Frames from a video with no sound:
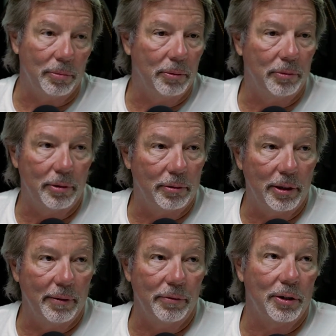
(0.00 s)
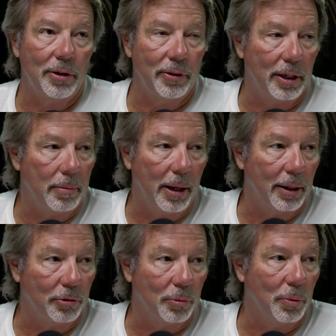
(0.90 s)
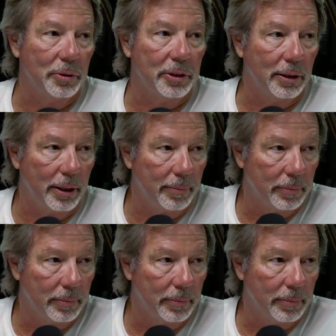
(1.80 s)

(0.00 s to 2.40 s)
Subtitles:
it was every car that came back was a warranty claim.